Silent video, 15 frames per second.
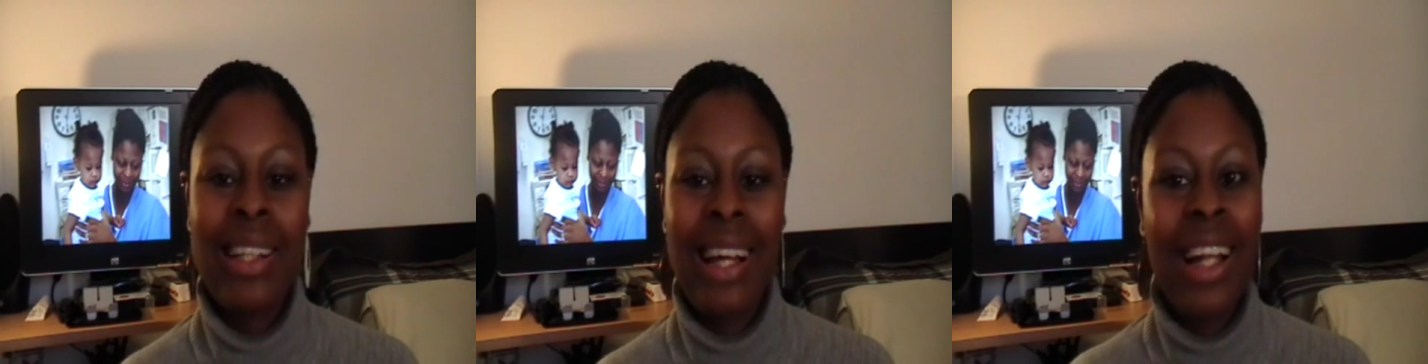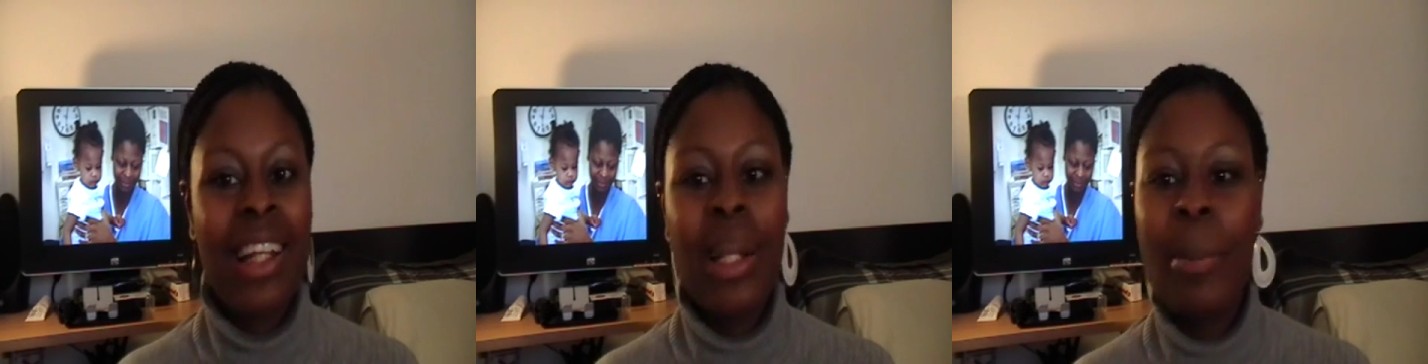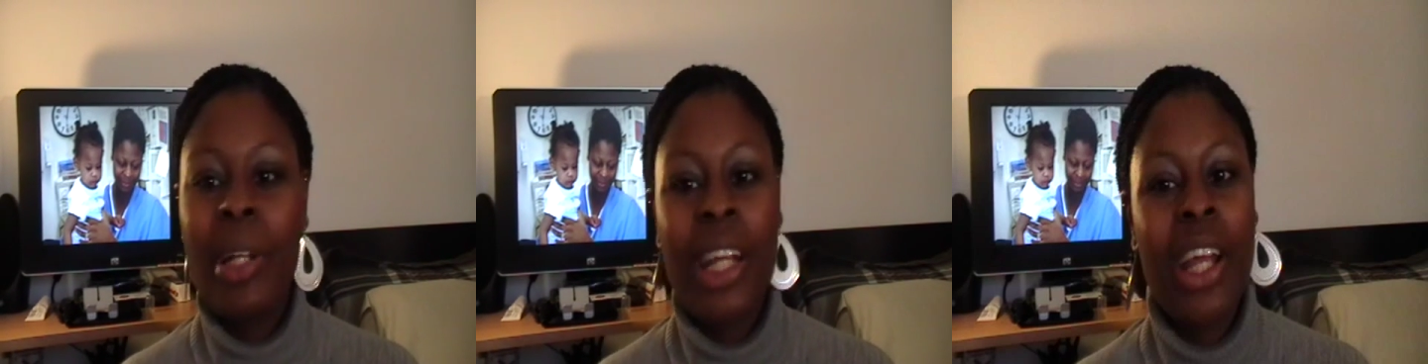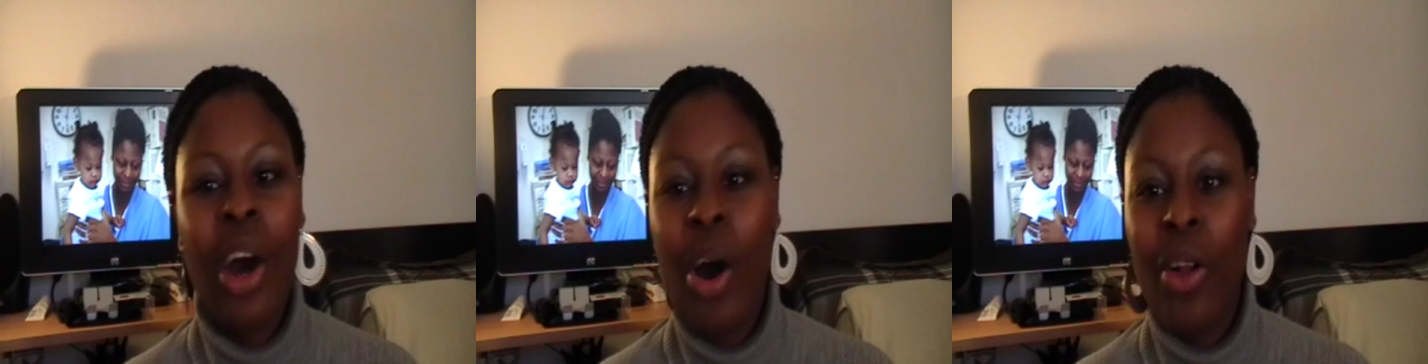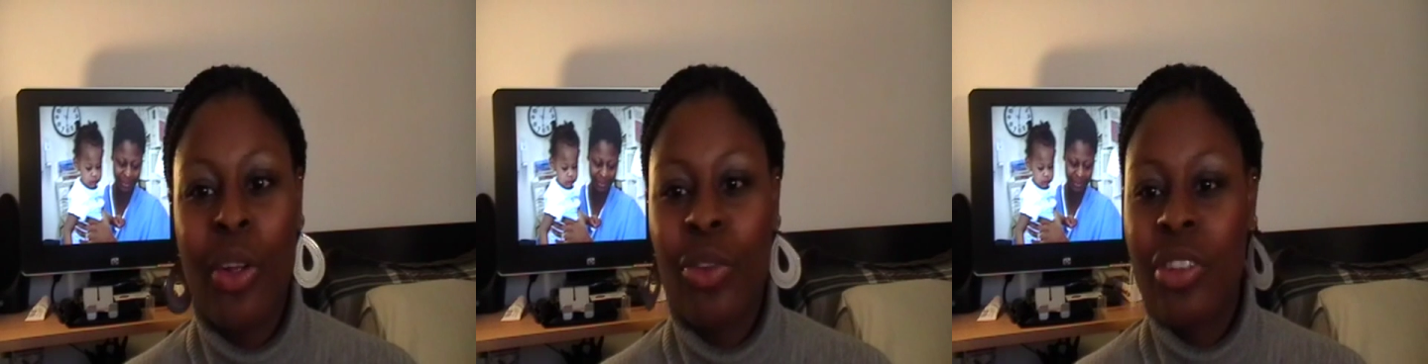Eliminate
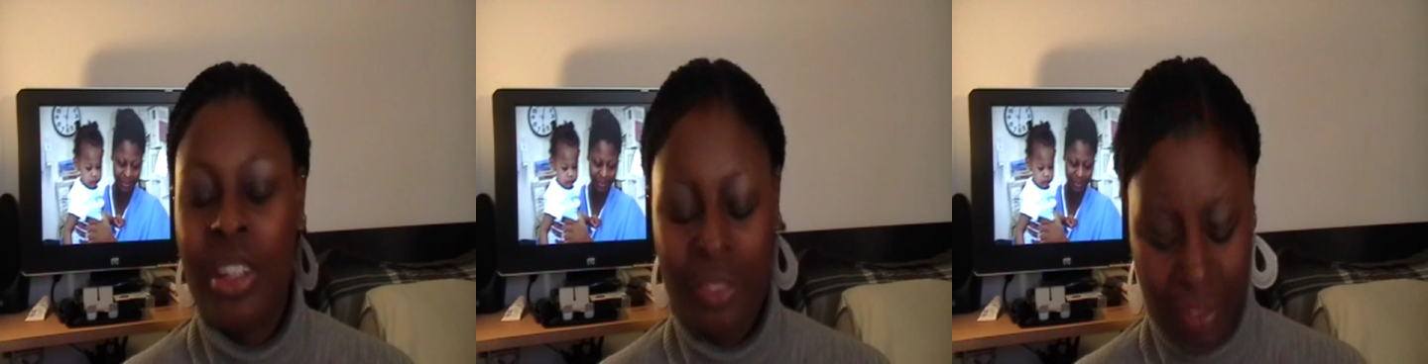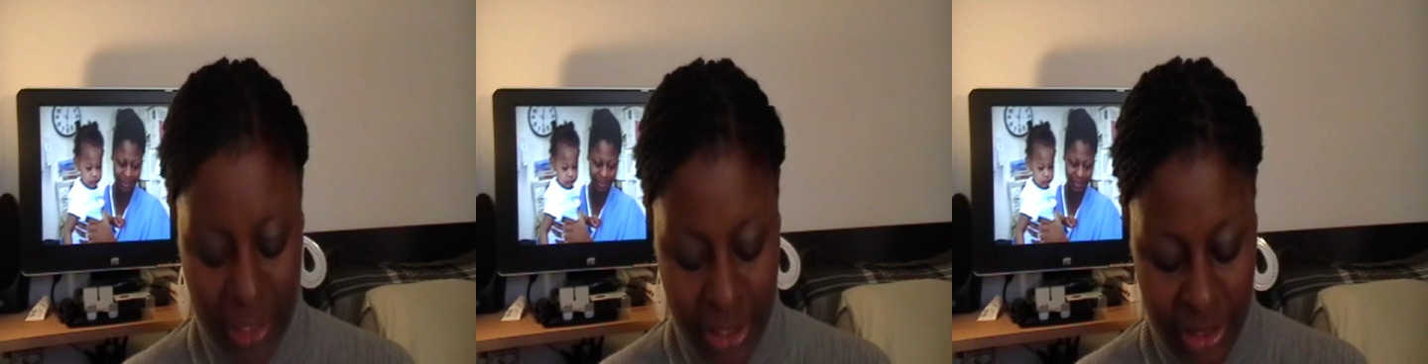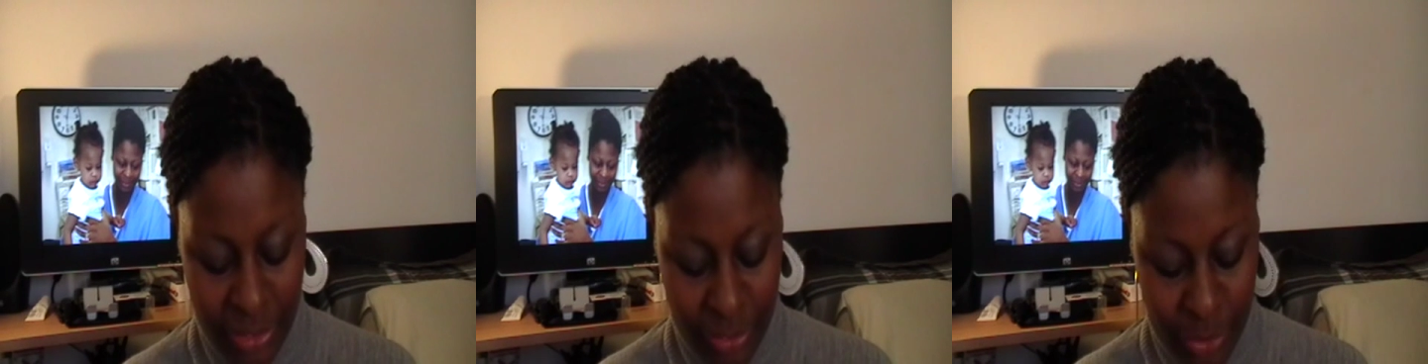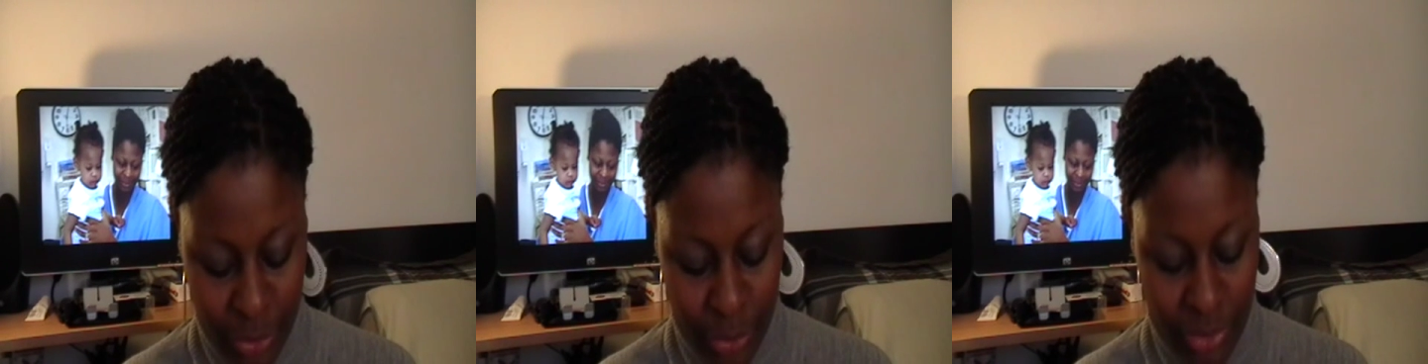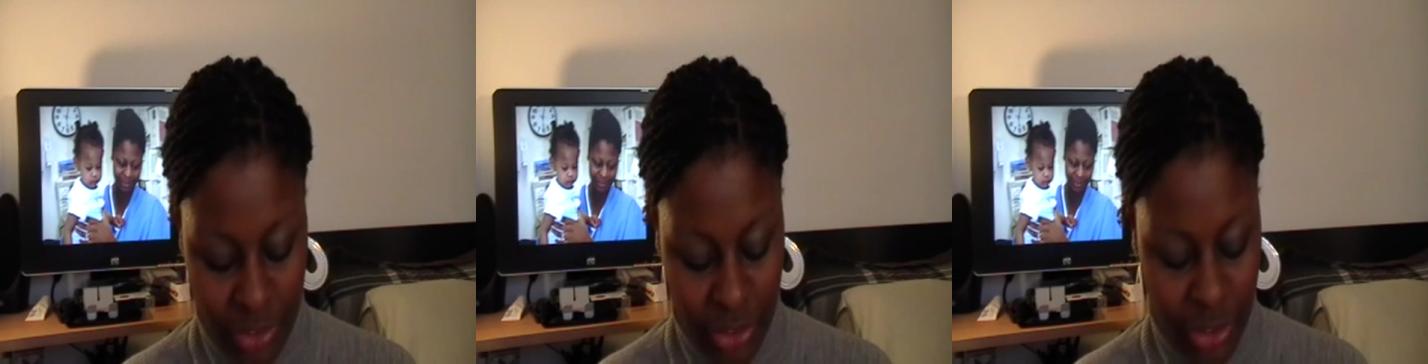all those convenient foods.